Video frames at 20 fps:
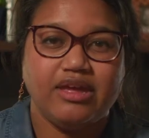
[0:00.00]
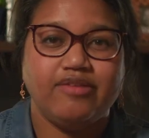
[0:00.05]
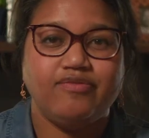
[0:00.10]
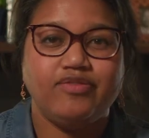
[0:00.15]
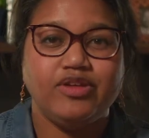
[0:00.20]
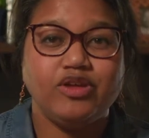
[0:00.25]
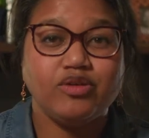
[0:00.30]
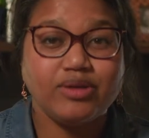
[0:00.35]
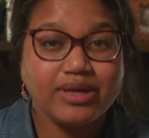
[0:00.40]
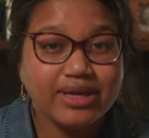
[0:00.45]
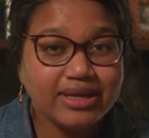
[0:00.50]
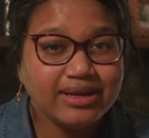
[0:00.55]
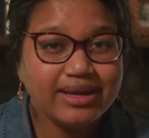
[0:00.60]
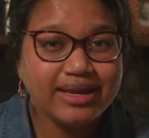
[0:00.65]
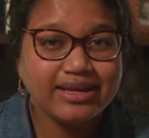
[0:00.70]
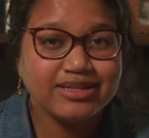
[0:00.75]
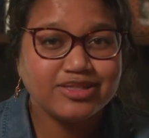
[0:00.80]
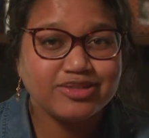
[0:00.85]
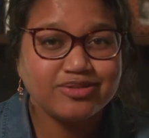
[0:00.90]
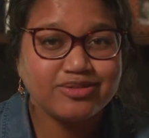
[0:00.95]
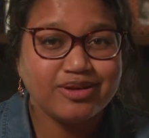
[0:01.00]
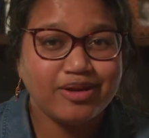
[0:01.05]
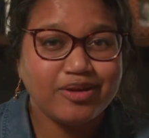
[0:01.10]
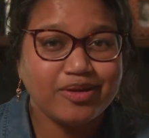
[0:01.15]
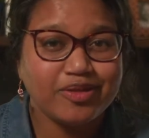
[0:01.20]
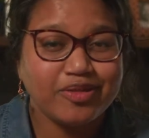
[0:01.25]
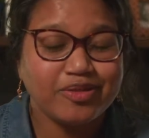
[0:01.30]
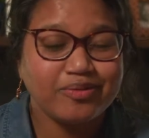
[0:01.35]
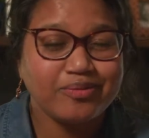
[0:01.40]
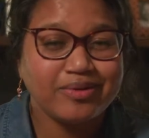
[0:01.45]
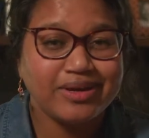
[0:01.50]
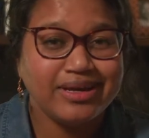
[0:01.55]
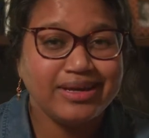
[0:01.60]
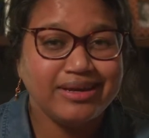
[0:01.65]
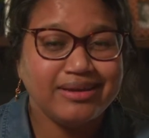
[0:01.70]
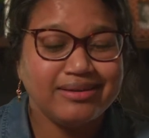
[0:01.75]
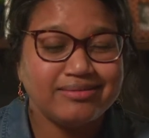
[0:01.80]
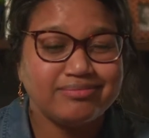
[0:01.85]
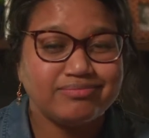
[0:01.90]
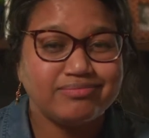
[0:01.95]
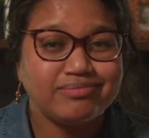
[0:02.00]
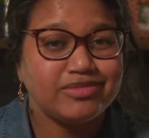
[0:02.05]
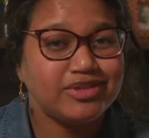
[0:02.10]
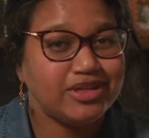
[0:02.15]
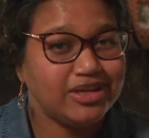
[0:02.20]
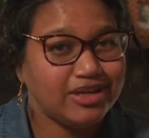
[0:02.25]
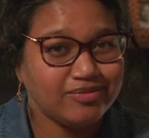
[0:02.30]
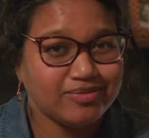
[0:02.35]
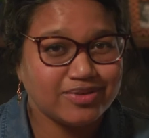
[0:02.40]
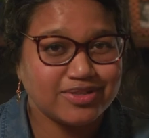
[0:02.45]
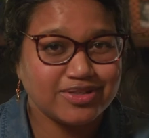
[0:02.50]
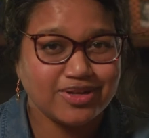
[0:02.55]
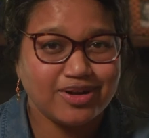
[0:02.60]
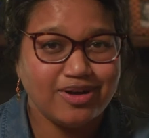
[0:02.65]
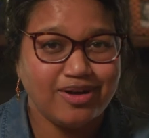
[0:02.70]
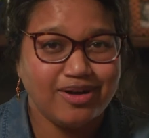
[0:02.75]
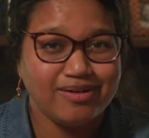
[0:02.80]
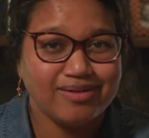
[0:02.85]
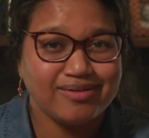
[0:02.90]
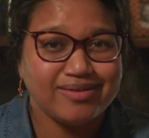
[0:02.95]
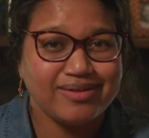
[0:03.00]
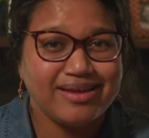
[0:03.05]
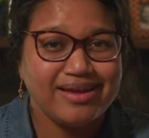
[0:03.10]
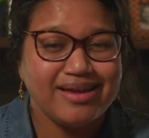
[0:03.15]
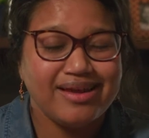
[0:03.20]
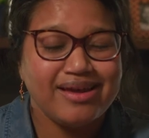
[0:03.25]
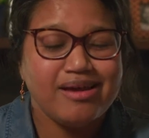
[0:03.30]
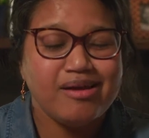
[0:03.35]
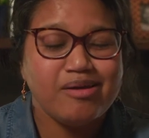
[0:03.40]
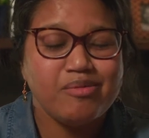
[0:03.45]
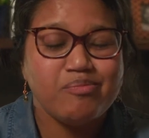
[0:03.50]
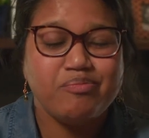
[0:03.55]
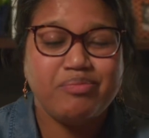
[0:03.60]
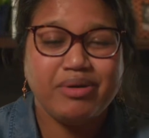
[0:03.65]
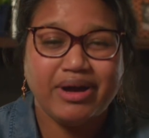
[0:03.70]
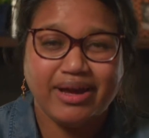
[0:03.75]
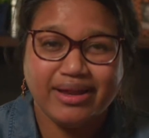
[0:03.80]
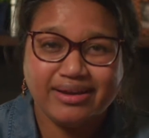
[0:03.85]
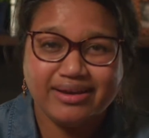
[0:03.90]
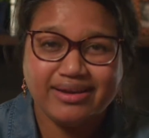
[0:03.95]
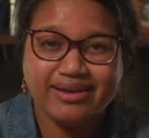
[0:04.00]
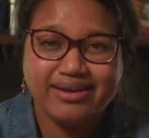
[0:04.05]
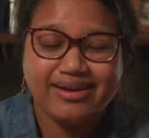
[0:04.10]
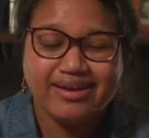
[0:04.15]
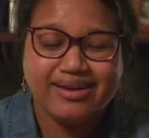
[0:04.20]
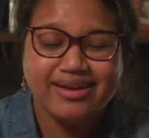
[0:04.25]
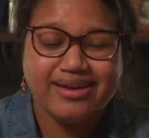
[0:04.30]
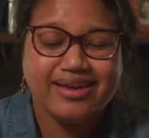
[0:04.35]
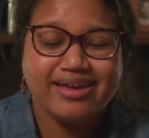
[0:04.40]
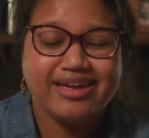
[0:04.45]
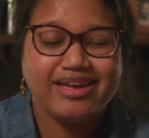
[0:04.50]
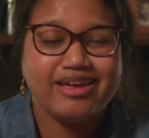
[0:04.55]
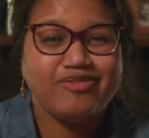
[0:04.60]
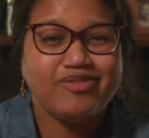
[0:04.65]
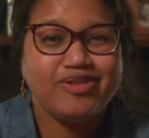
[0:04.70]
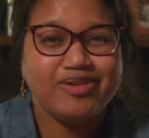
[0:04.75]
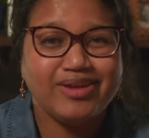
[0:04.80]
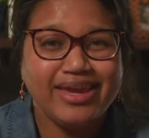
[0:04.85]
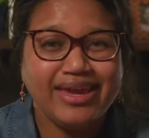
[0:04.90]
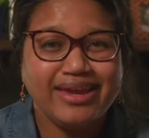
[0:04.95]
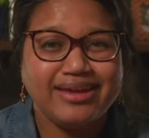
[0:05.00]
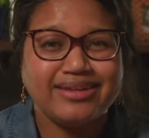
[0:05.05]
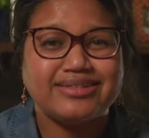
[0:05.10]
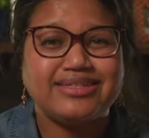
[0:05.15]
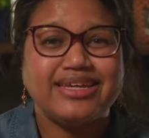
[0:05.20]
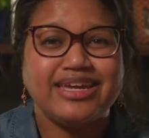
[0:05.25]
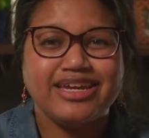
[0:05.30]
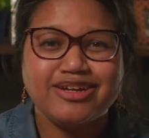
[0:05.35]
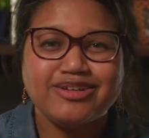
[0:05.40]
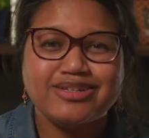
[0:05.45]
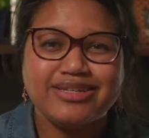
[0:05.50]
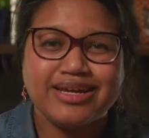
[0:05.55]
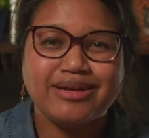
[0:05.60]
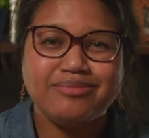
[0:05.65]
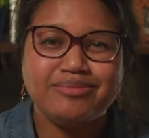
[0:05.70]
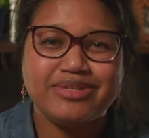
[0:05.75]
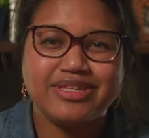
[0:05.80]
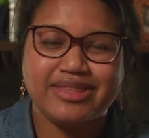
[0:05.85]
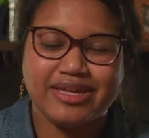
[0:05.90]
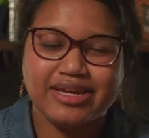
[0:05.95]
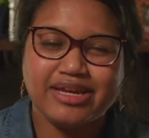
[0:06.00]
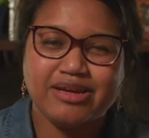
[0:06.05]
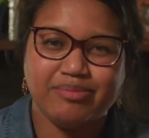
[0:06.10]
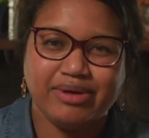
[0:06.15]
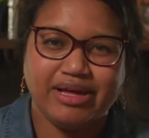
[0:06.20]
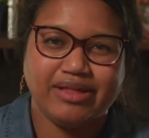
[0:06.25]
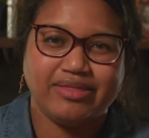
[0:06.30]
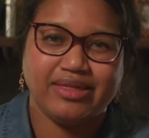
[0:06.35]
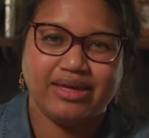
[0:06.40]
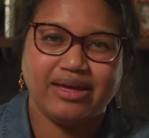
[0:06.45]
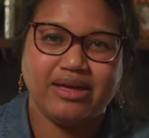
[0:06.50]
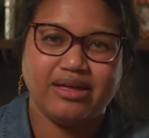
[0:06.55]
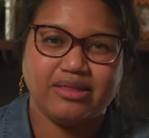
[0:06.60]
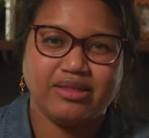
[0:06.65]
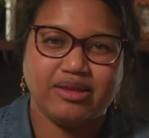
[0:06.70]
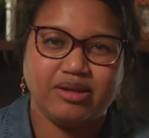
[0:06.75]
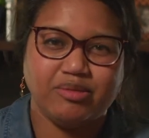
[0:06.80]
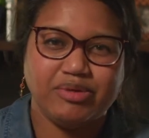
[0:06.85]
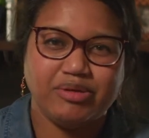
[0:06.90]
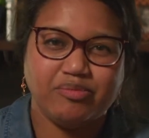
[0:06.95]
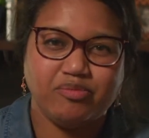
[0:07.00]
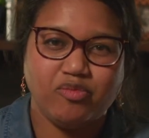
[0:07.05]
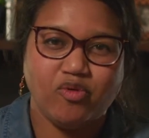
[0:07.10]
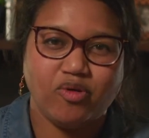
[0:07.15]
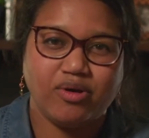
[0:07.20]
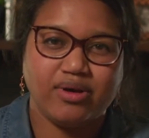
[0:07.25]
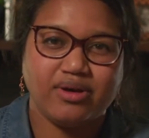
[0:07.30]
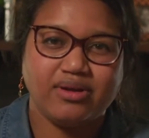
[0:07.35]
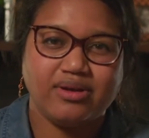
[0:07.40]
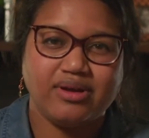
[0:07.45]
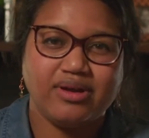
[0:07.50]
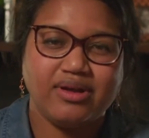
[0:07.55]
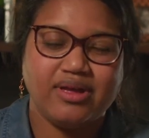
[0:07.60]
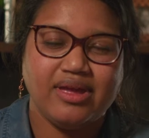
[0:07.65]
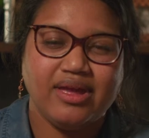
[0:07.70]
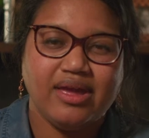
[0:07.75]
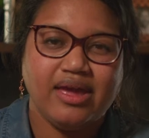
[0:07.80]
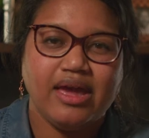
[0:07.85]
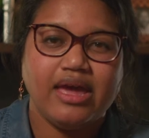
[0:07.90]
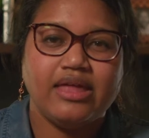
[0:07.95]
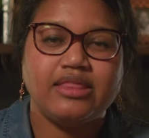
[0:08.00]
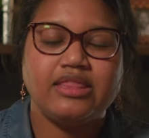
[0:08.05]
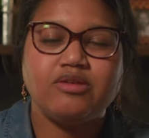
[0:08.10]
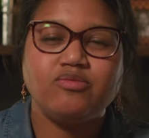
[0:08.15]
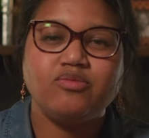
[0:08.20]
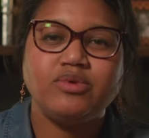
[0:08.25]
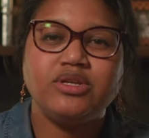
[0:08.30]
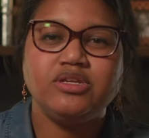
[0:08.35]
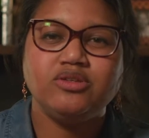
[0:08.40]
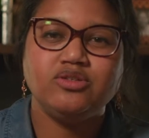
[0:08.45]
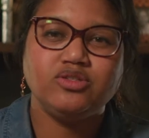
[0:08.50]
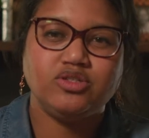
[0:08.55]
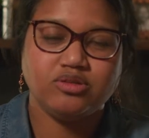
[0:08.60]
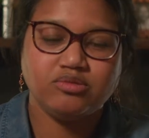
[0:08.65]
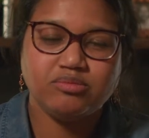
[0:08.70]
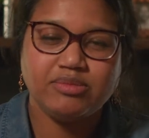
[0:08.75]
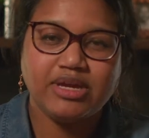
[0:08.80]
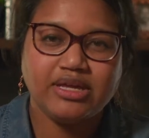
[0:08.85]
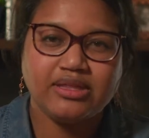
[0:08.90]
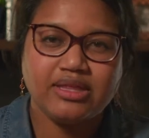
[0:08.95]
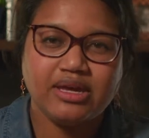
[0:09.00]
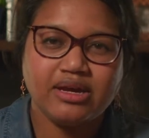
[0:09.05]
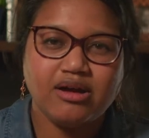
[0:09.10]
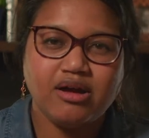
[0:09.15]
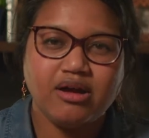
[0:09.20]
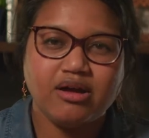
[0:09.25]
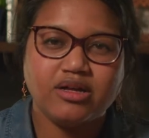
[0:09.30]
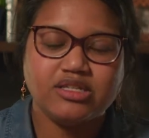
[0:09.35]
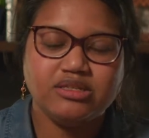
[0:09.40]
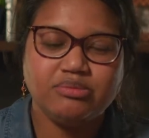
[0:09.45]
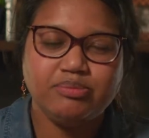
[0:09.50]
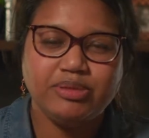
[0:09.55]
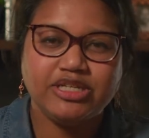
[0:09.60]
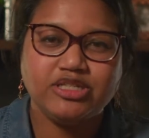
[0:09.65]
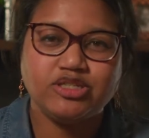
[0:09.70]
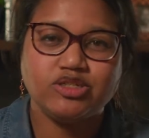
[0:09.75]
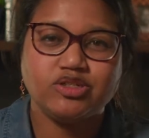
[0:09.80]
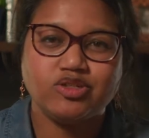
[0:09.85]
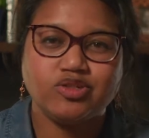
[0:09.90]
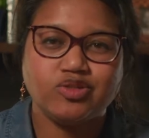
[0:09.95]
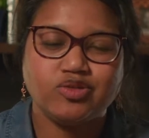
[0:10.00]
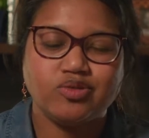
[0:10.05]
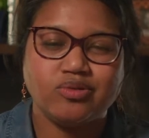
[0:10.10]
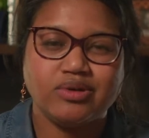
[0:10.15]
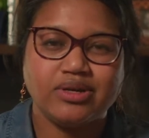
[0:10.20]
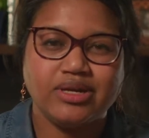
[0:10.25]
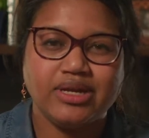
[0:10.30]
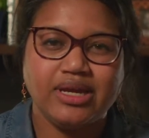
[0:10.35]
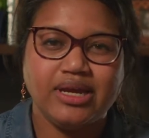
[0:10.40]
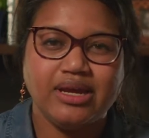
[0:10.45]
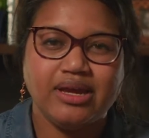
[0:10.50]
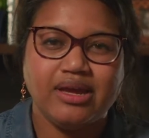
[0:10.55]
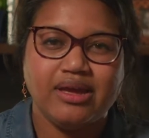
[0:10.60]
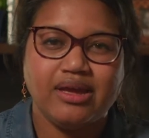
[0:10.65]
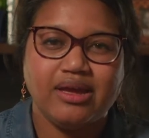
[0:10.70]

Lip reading: If you can answer all 3, give us a call. But if you can't, take your time to think about that a little bit more. And then when you do make that call to pitch your story,